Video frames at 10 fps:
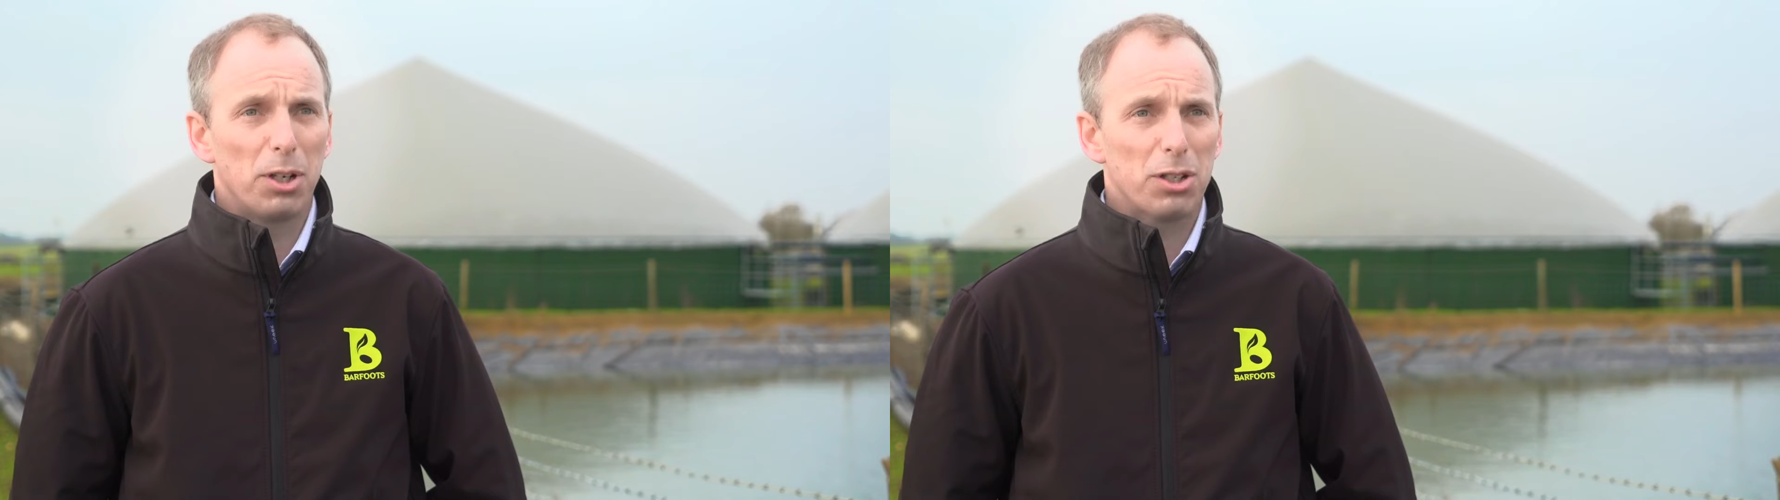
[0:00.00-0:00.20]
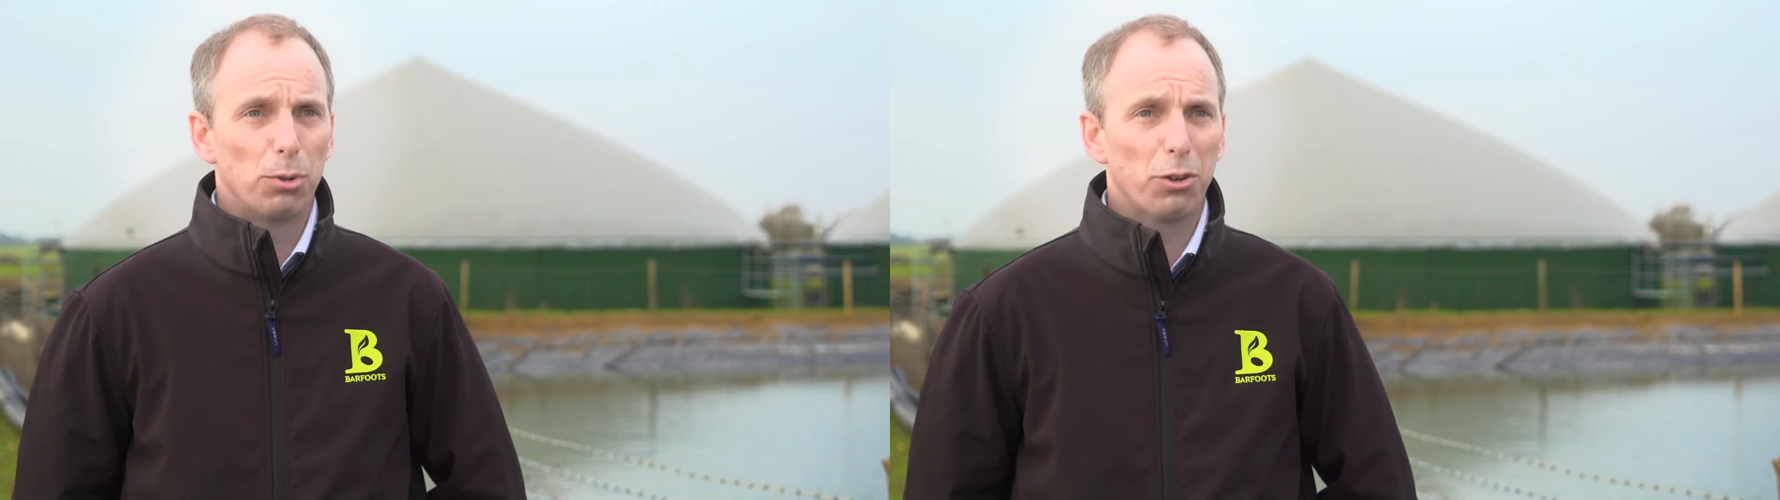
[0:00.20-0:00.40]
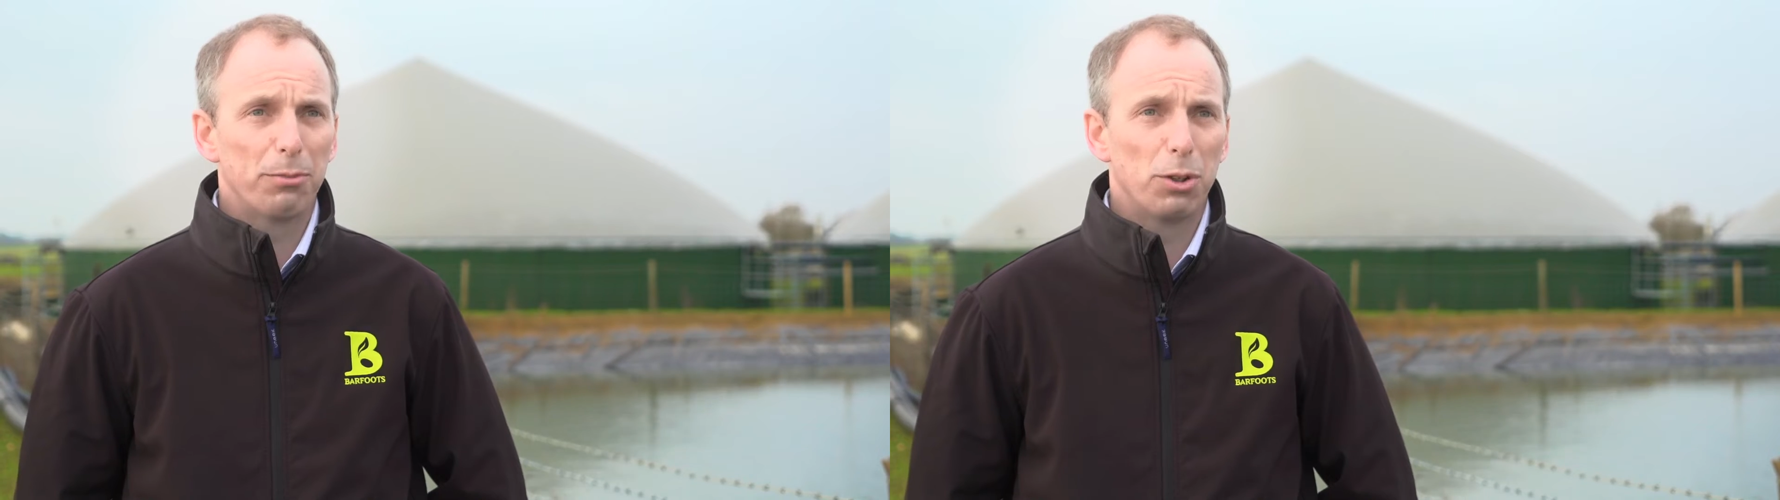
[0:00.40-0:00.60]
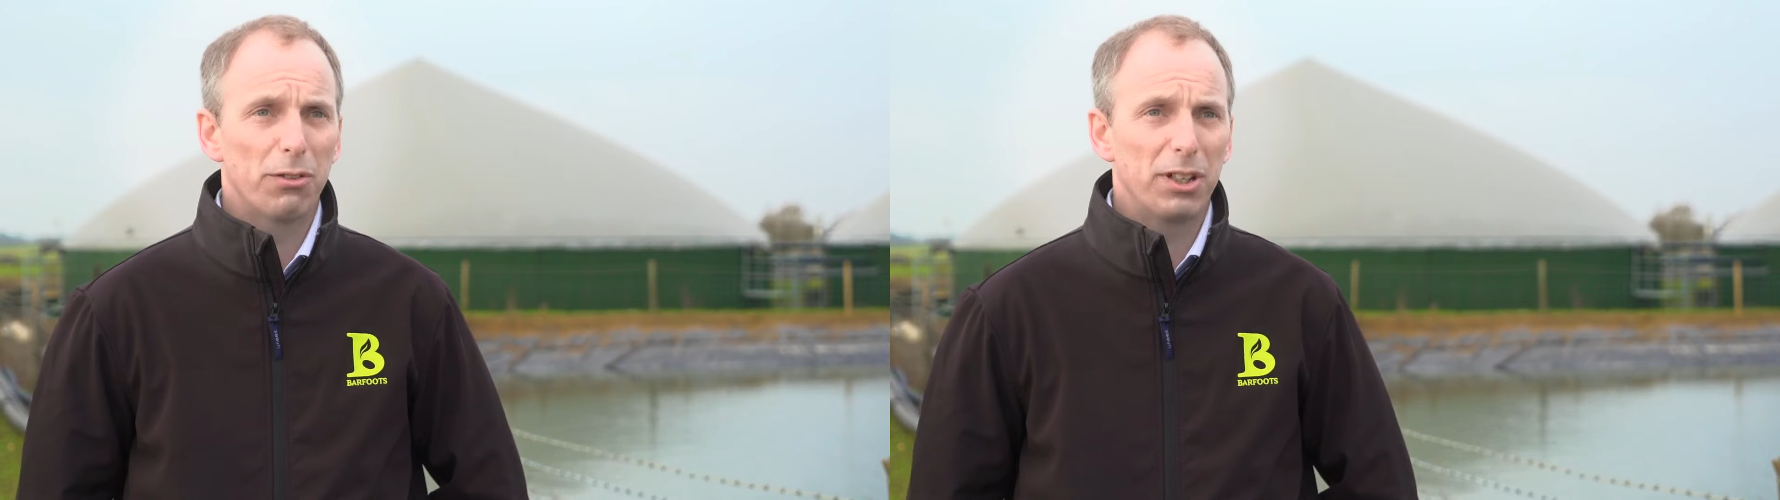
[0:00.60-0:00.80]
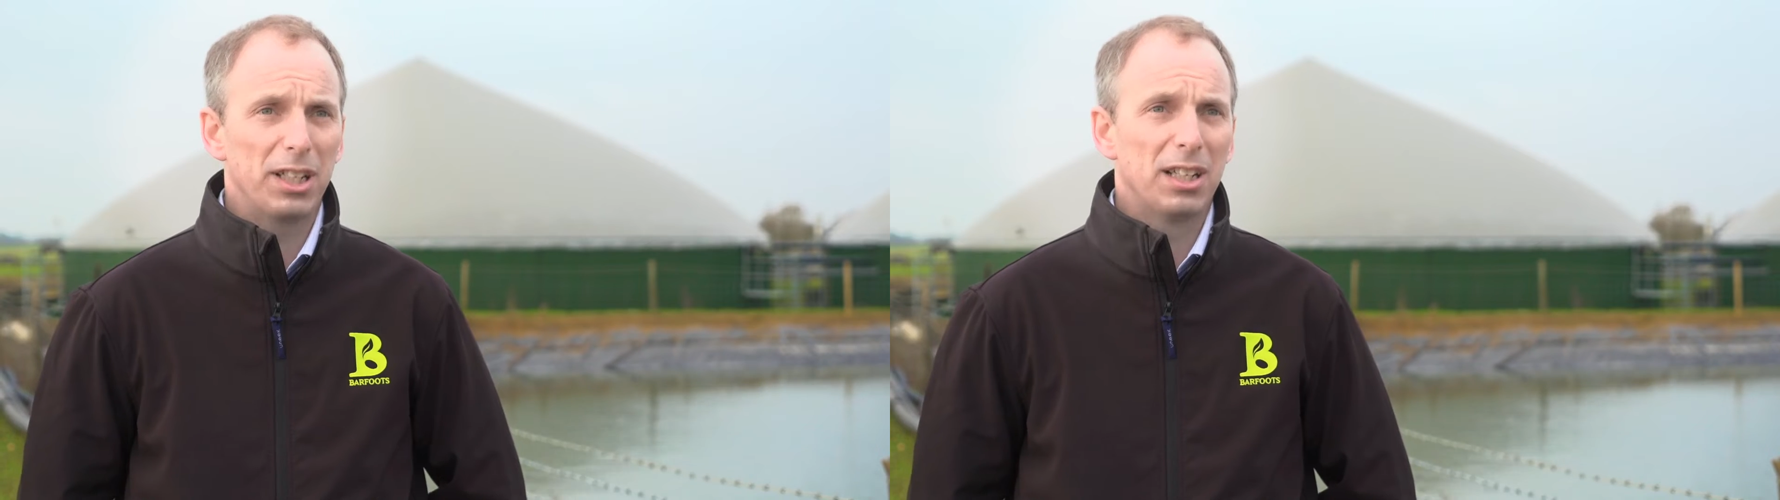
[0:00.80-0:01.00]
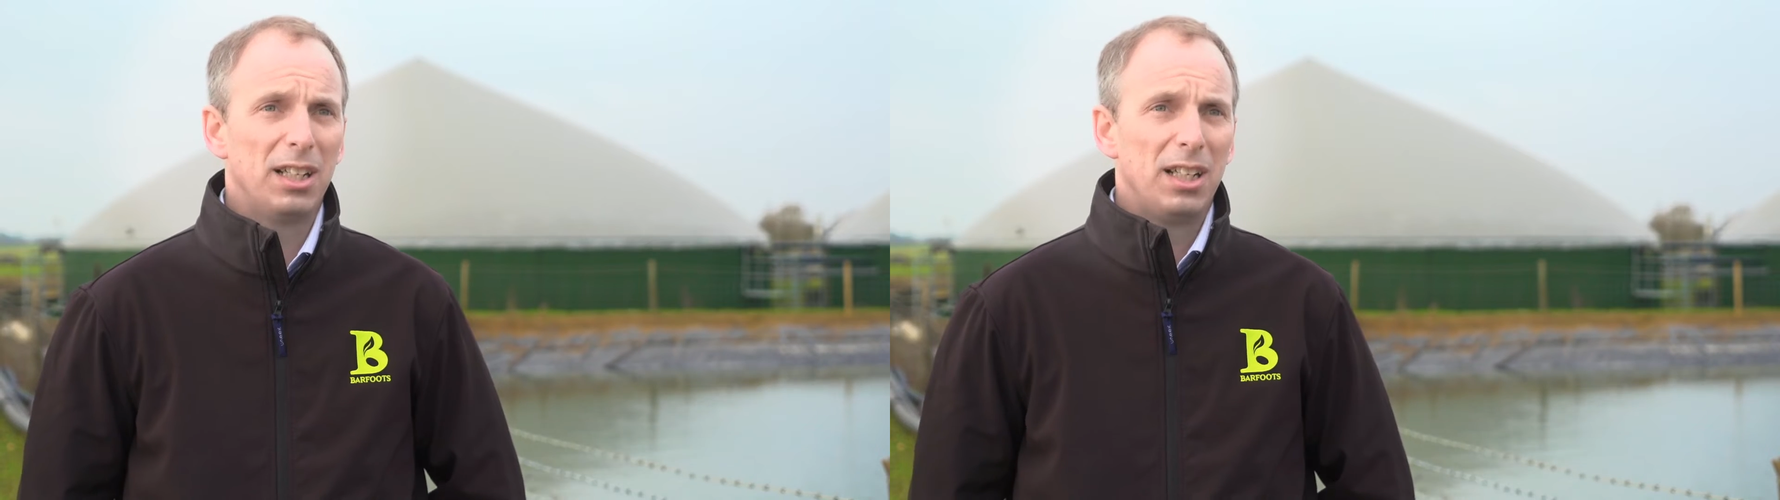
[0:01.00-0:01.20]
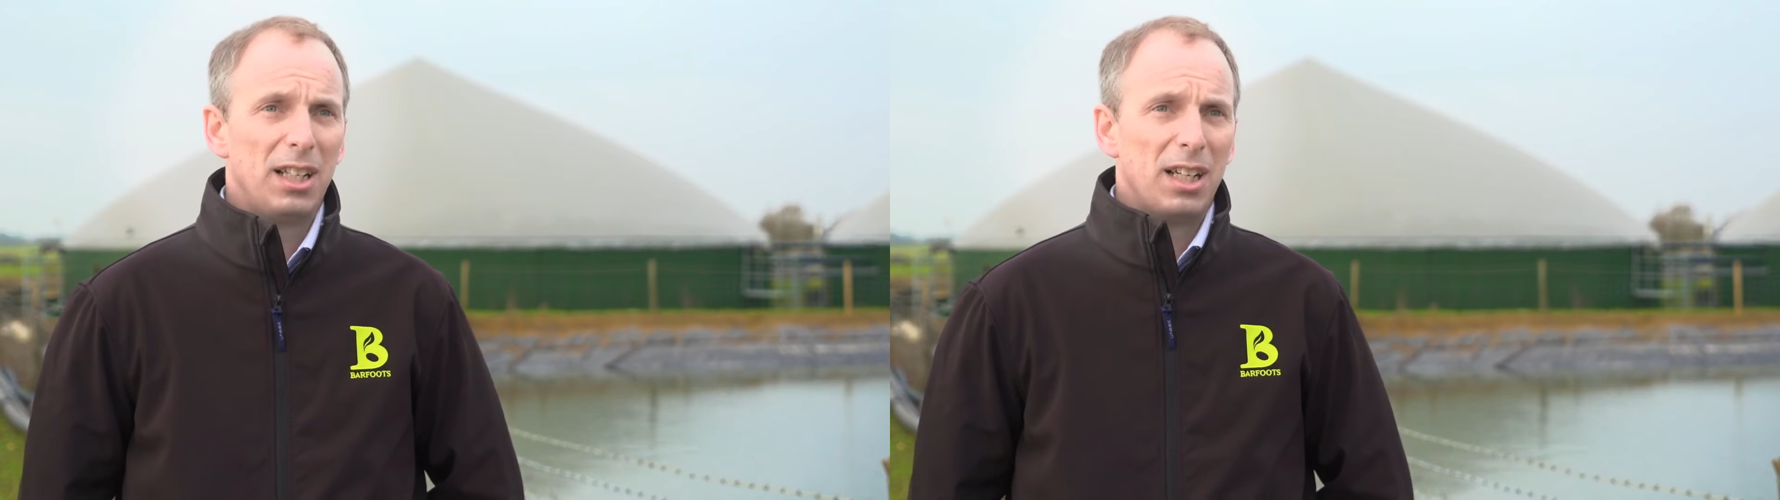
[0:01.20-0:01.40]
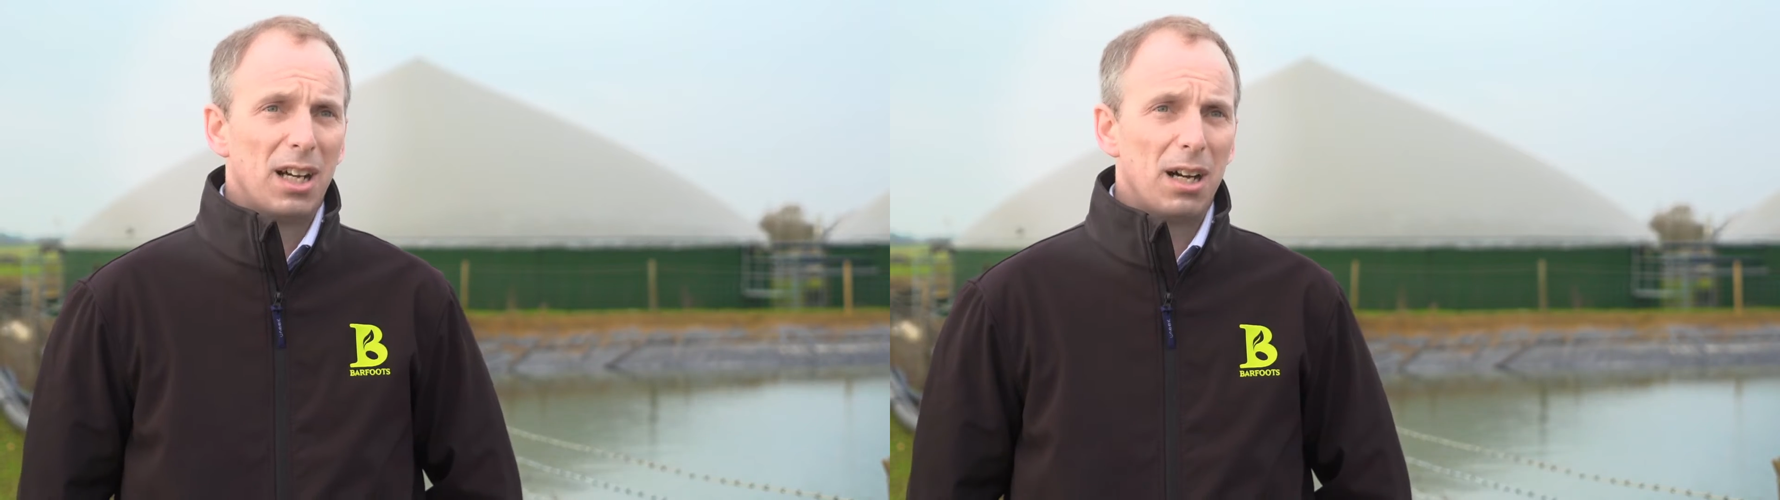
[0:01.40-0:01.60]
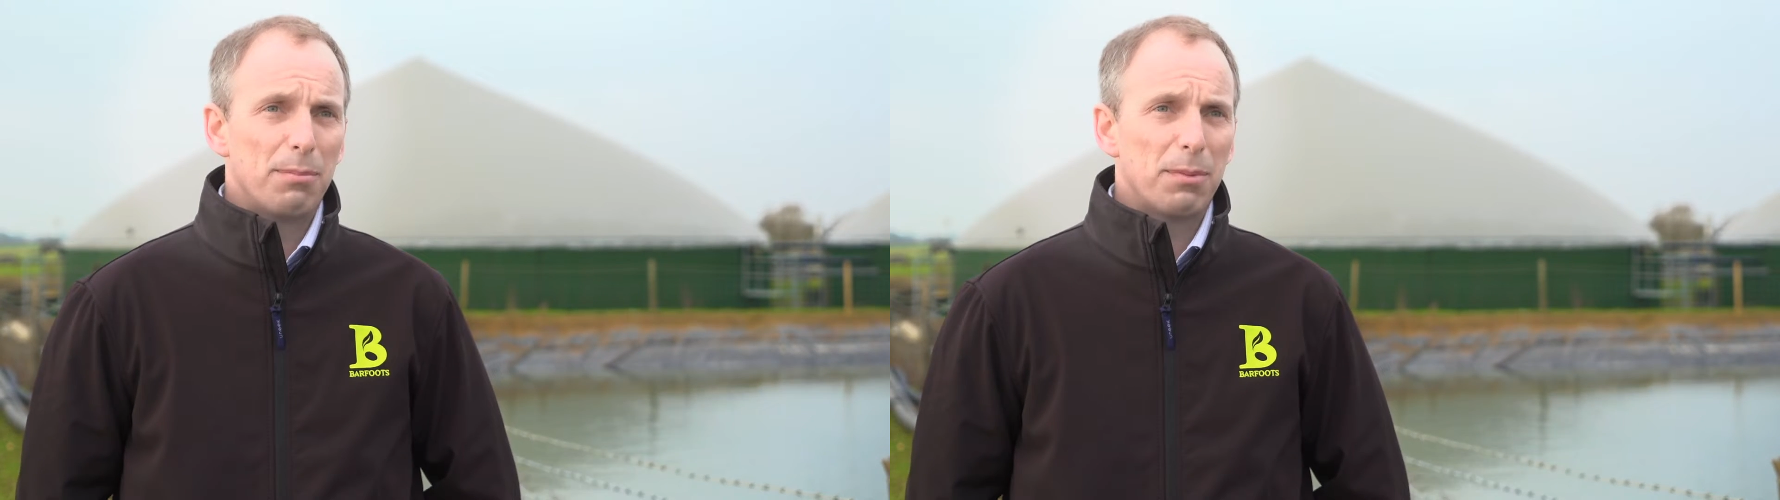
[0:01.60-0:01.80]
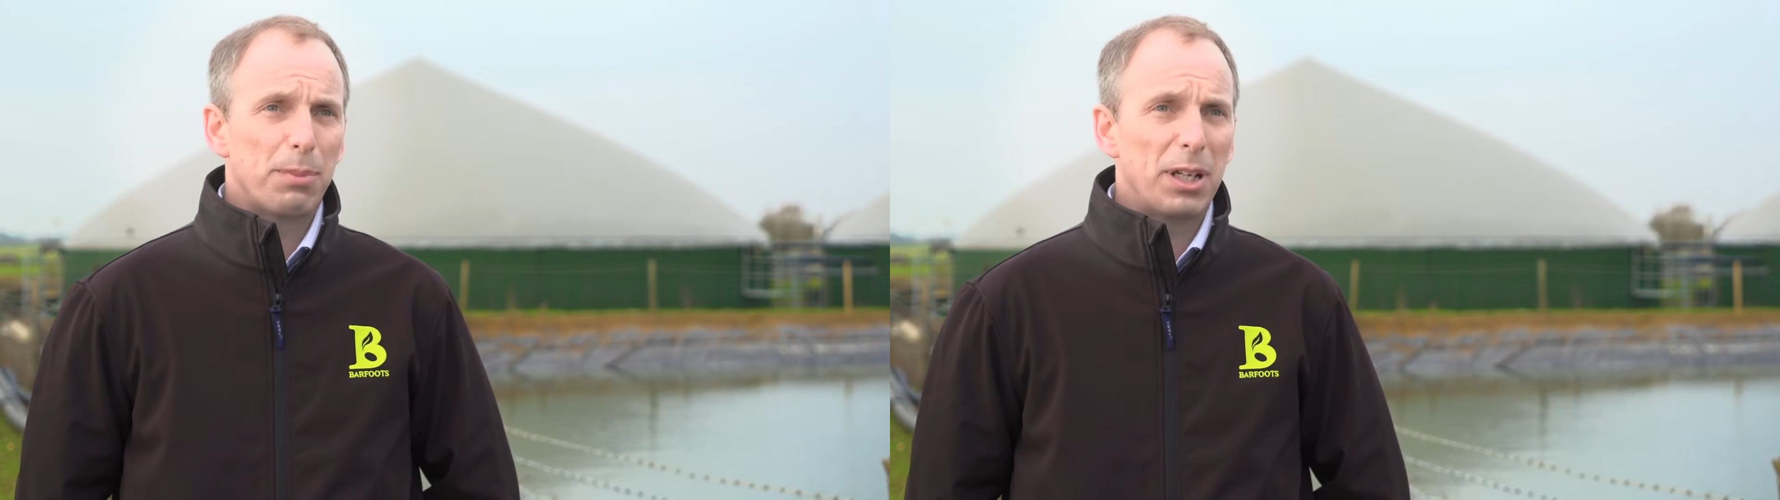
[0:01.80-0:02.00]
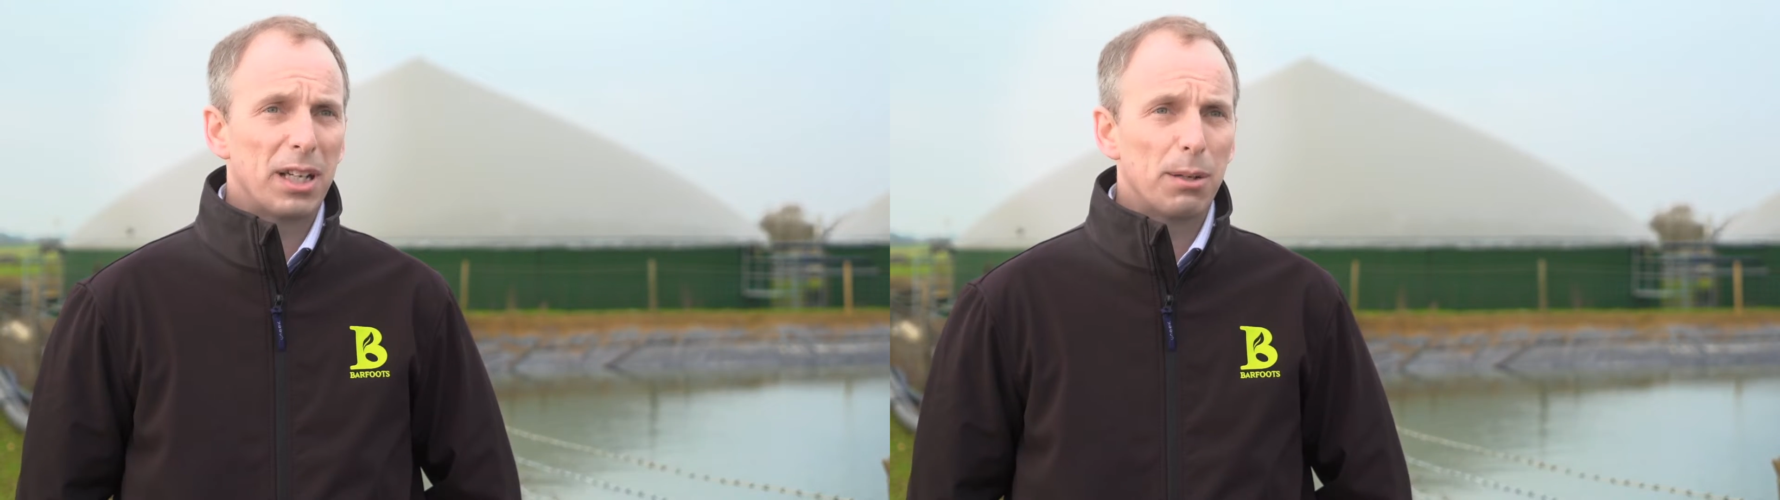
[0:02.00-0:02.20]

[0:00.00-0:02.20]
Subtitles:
much more smoothly. Being